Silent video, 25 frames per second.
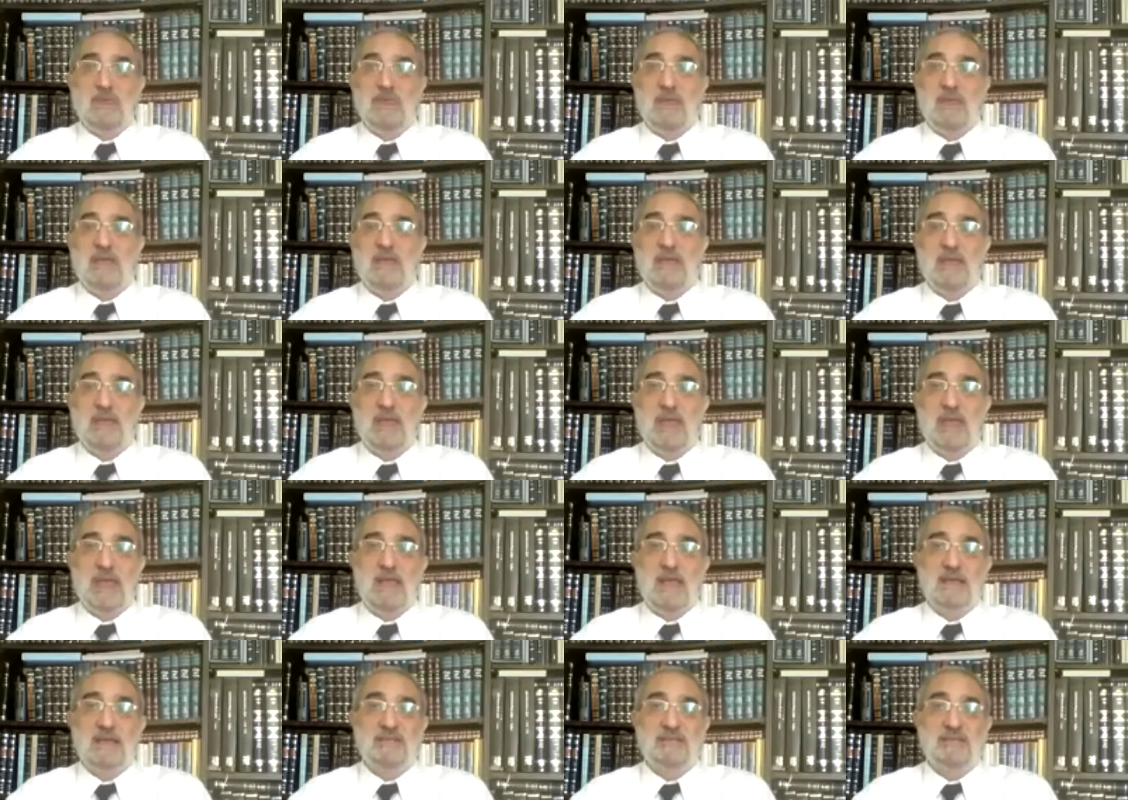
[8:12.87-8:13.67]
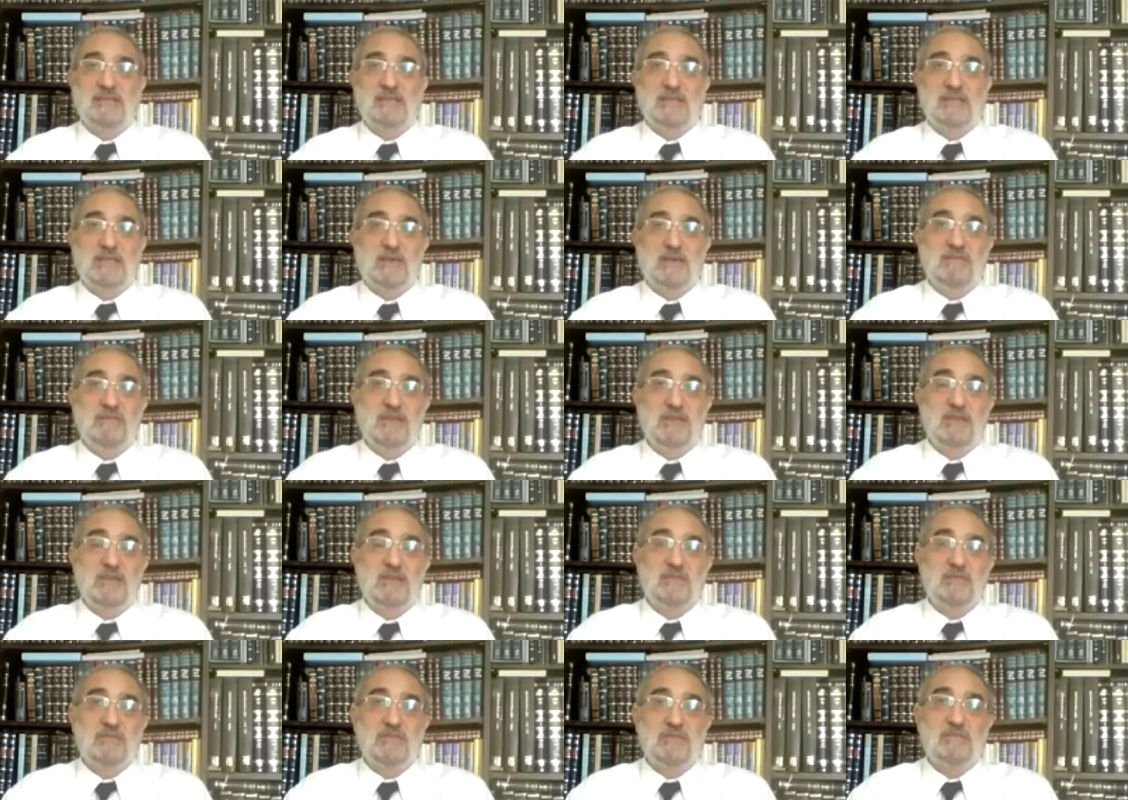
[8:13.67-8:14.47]
as giving
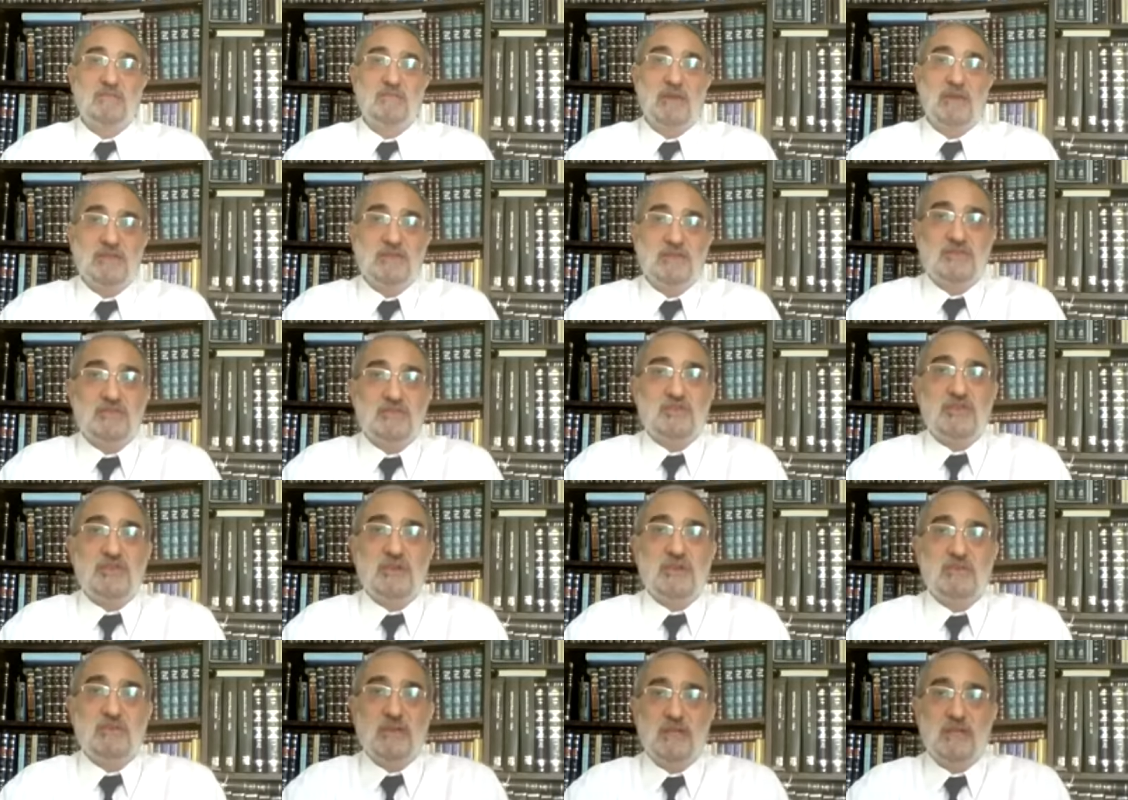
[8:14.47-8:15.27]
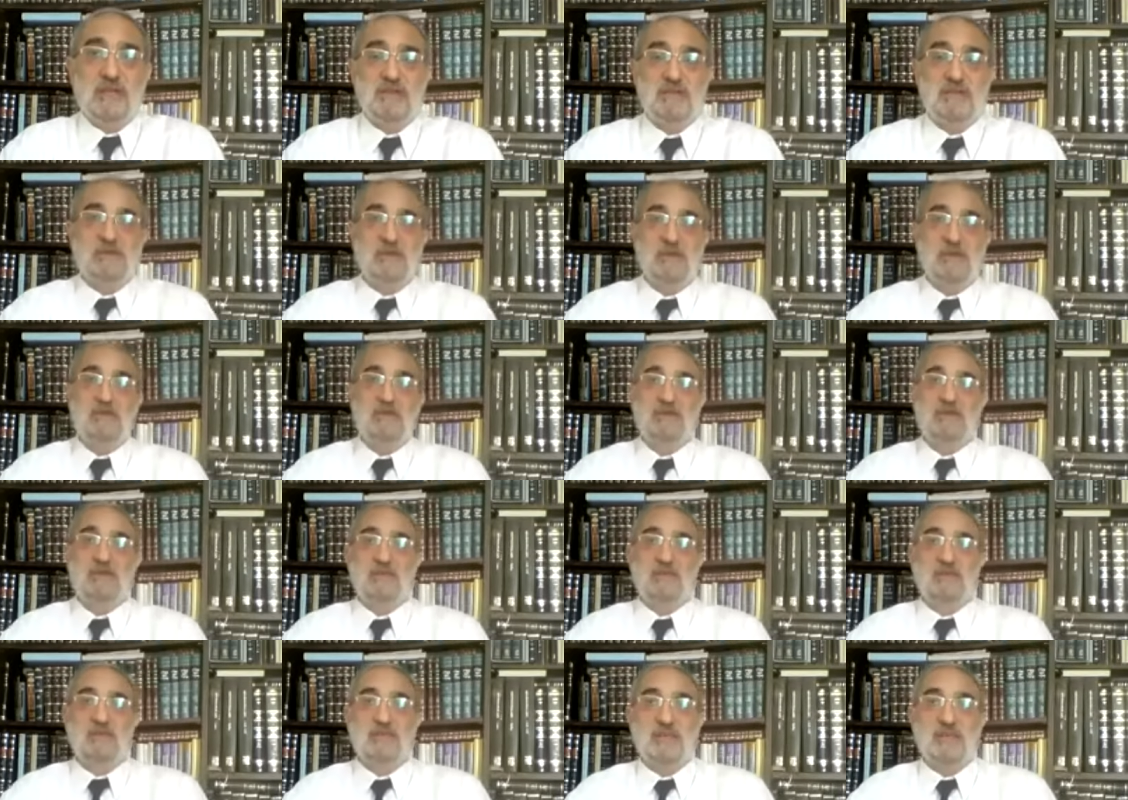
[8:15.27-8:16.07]
you the mentorship, getting
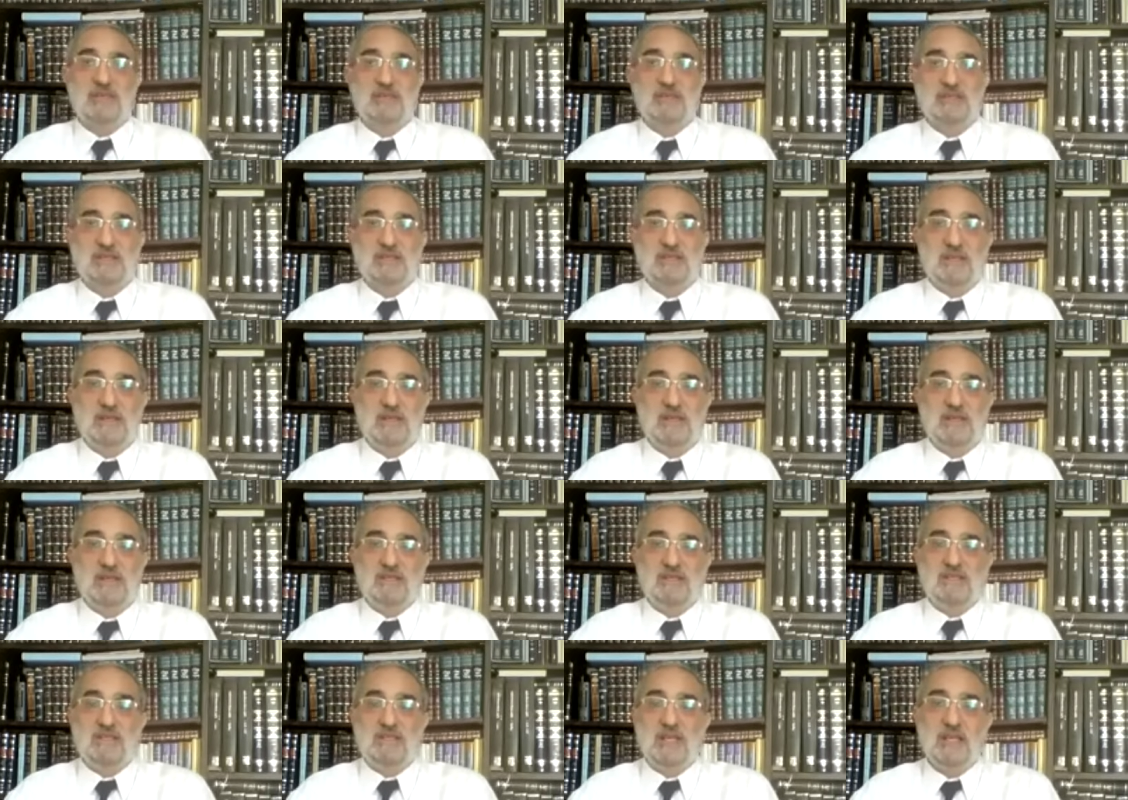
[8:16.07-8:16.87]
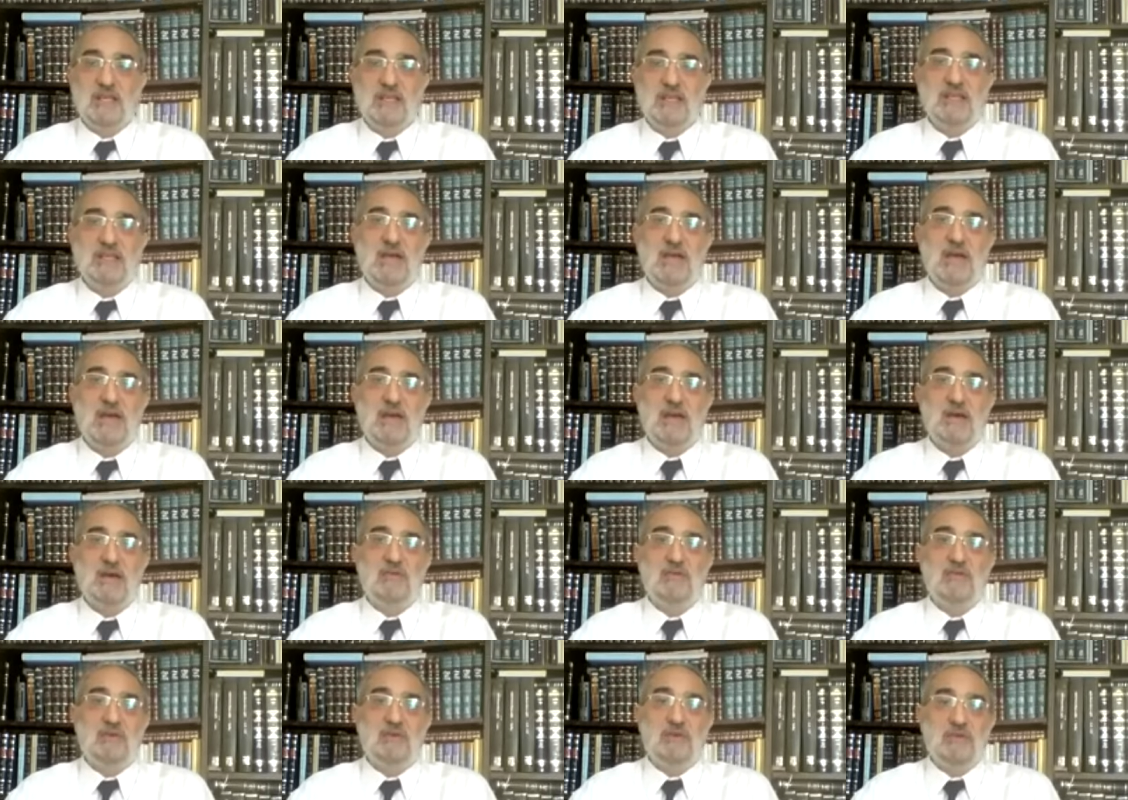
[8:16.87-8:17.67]
you know that's till
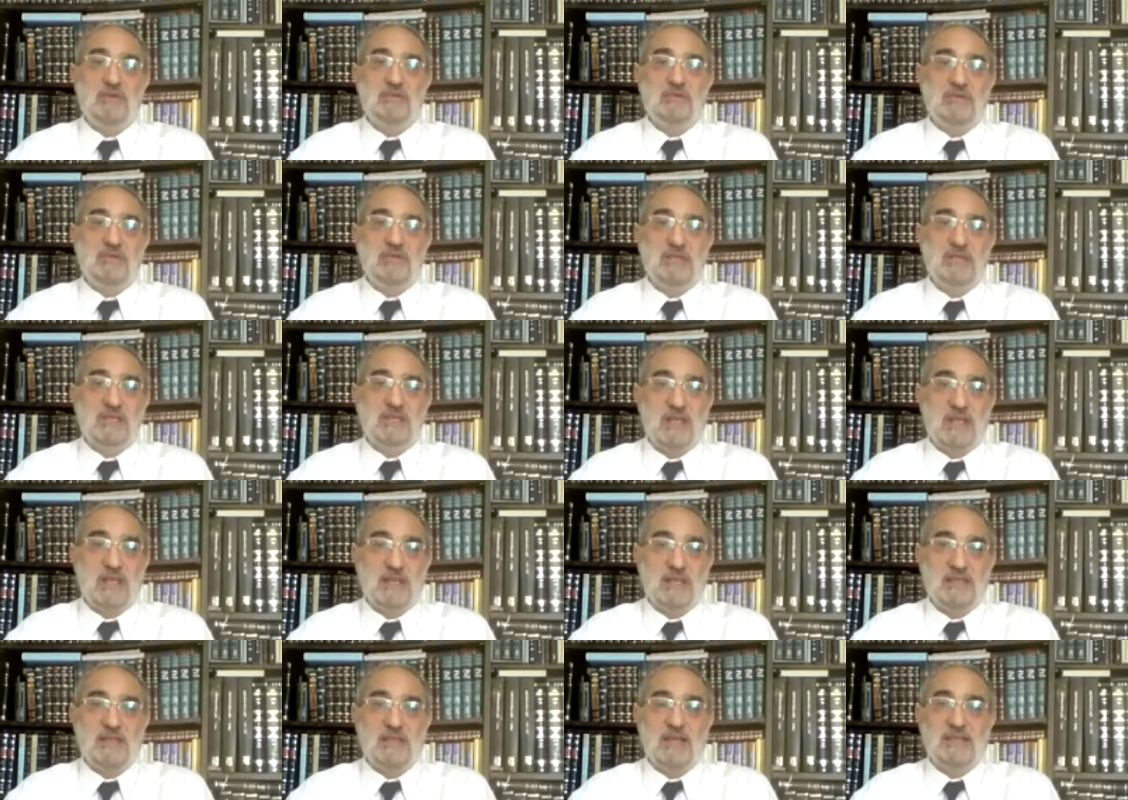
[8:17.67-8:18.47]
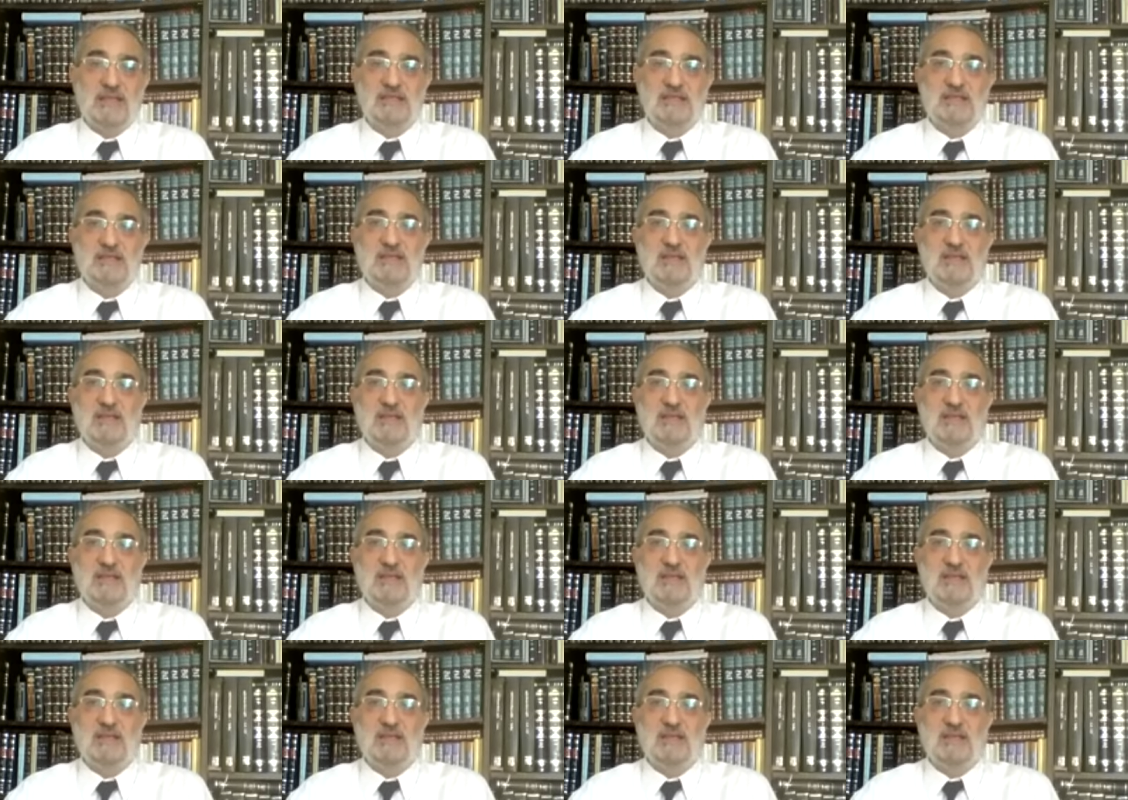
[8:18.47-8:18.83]
now you did like that.